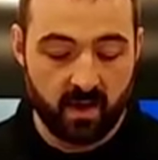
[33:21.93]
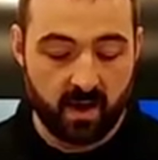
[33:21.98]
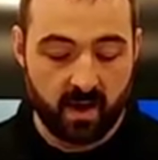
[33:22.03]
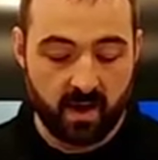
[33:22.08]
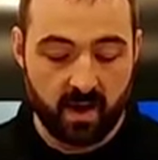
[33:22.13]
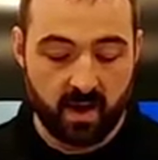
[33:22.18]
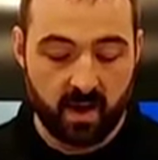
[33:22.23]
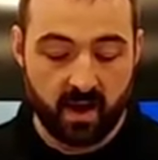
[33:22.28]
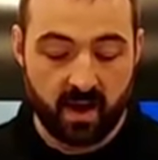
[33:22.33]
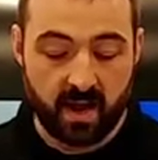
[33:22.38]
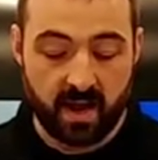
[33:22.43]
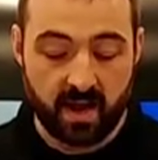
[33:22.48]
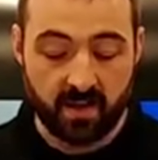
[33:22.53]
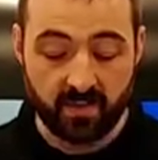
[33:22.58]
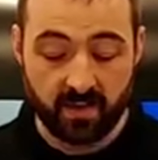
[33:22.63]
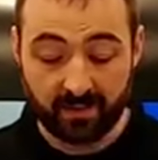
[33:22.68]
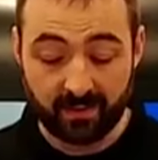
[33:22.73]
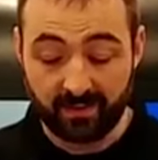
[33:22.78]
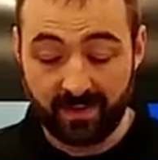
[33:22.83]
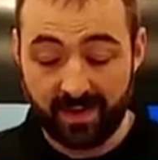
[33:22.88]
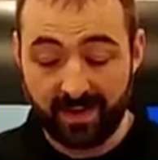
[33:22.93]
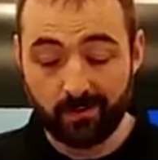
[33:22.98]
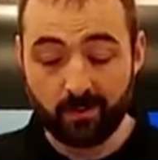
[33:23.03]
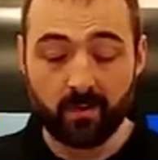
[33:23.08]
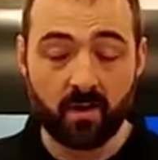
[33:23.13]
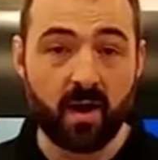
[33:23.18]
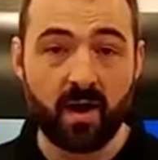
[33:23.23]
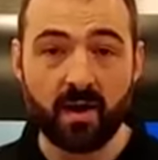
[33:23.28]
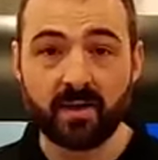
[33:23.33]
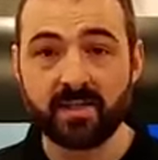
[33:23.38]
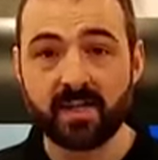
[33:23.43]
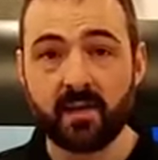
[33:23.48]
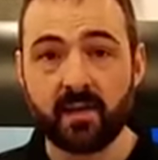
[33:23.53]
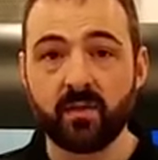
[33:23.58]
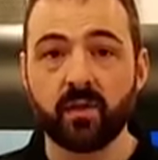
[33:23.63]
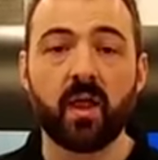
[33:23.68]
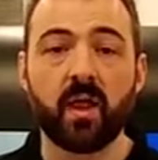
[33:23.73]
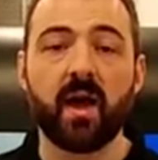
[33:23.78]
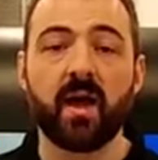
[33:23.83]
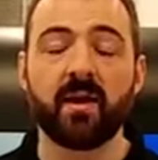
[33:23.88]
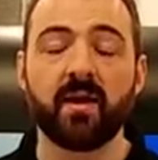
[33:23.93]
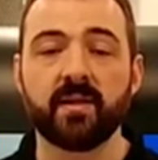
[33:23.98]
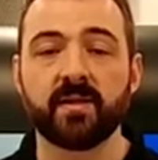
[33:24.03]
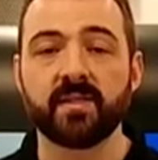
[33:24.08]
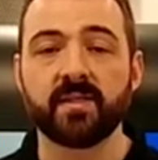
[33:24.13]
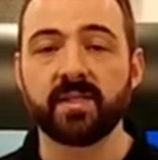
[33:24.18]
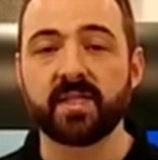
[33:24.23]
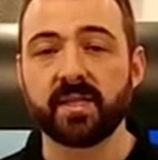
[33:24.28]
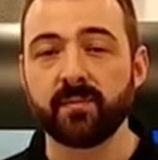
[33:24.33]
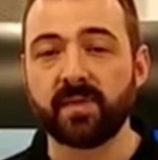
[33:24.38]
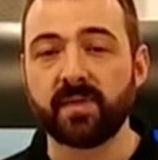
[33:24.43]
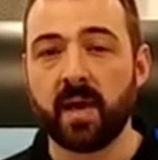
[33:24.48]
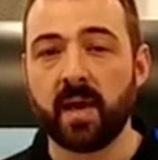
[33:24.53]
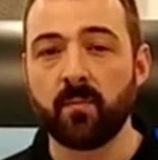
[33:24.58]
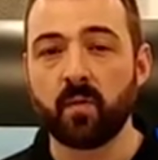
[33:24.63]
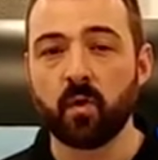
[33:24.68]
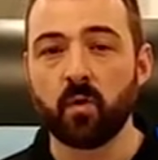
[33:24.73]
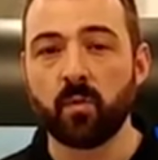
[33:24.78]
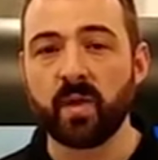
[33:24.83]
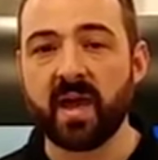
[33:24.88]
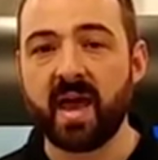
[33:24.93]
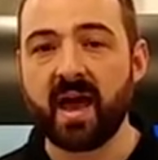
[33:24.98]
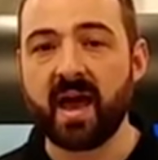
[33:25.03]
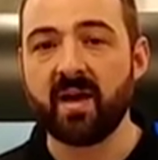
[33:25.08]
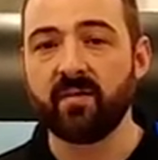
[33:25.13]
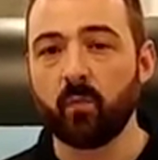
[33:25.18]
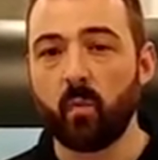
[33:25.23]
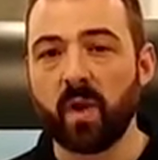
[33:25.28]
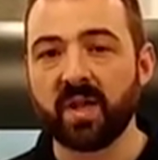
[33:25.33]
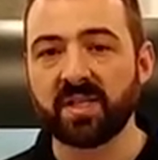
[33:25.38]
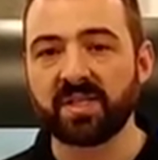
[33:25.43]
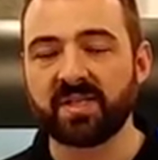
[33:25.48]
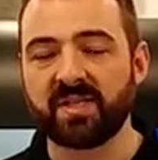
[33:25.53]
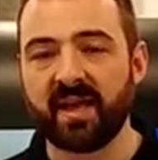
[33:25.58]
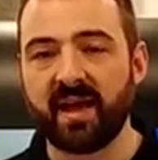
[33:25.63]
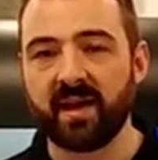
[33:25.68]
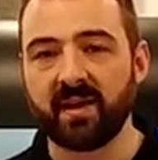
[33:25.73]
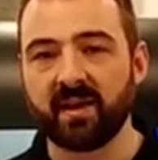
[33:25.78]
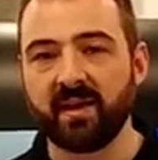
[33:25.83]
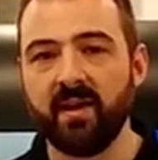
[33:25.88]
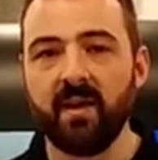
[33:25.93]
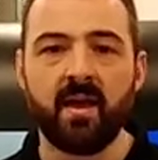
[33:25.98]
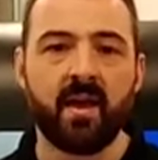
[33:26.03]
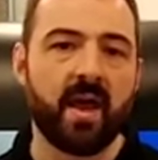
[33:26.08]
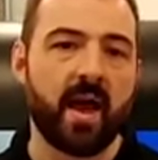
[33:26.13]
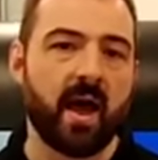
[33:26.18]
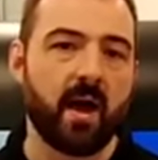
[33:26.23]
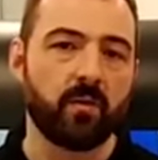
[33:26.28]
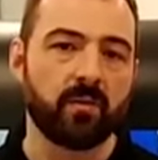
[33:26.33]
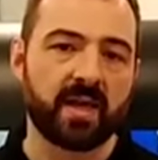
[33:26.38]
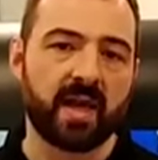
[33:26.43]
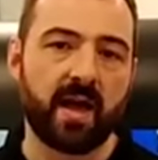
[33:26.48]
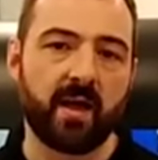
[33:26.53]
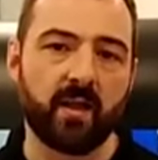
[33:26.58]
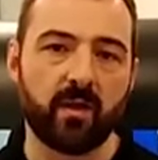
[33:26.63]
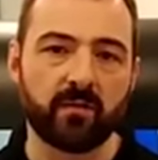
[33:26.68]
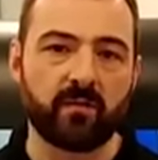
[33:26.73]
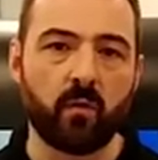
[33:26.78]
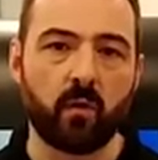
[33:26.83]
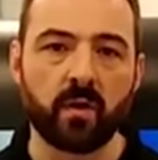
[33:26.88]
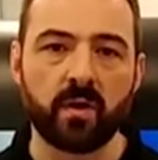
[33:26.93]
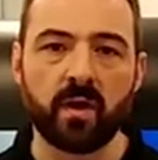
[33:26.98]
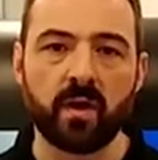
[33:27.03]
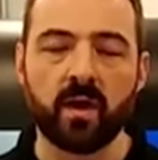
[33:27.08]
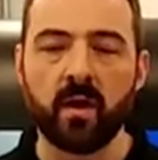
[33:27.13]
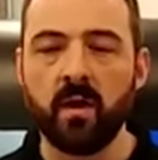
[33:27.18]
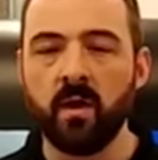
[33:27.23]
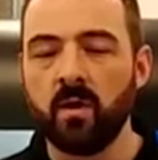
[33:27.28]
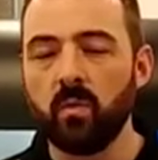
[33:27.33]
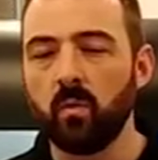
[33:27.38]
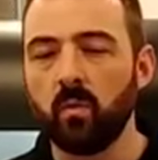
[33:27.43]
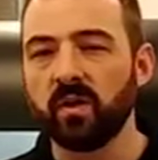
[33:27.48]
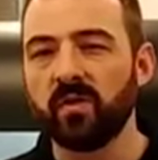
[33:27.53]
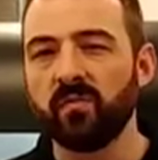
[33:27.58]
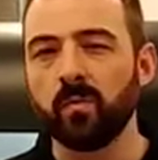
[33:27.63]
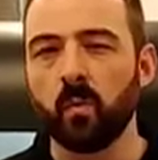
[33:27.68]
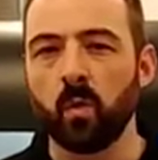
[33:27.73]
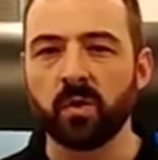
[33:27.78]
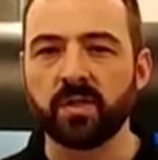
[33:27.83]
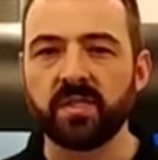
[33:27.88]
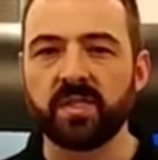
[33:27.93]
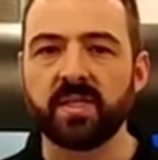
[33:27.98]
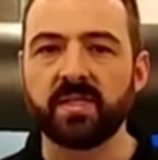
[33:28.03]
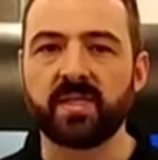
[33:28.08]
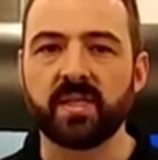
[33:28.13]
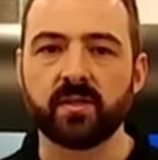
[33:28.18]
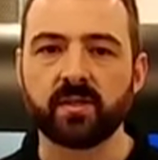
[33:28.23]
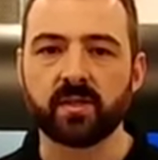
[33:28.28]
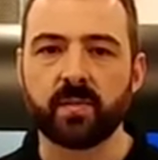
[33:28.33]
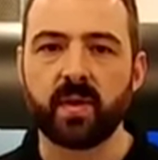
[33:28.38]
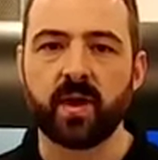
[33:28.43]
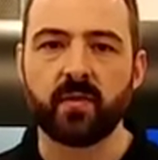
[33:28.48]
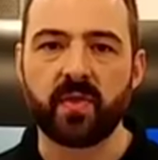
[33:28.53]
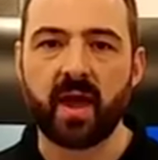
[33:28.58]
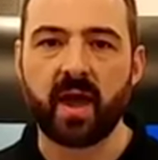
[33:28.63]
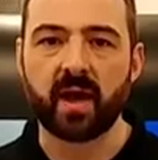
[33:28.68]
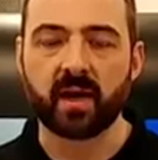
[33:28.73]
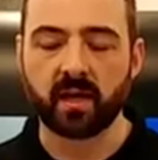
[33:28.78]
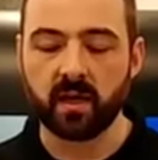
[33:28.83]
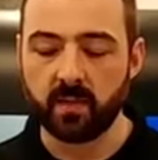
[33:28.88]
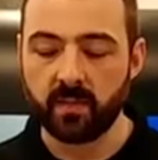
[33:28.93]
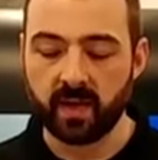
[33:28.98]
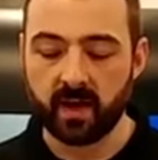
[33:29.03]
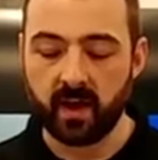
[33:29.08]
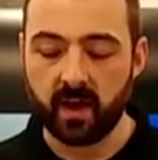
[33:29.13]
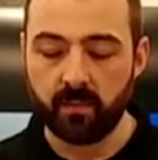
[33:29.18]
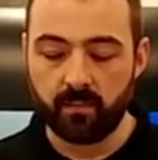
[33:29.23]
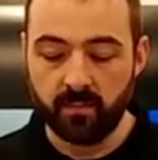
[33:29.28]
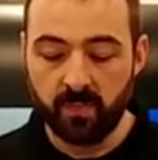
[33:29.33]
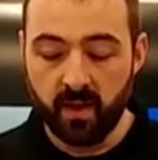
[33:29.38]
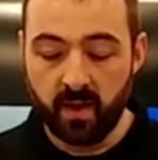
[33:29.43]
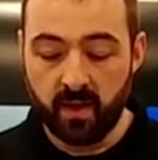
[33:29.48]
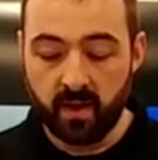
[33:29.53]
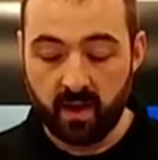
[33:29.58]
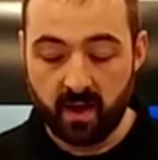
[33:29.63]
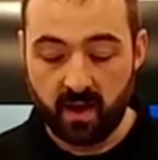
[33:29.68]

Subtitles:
And then later on down the line in September, we have West Tech out in California. We'll give you more details about that coming up.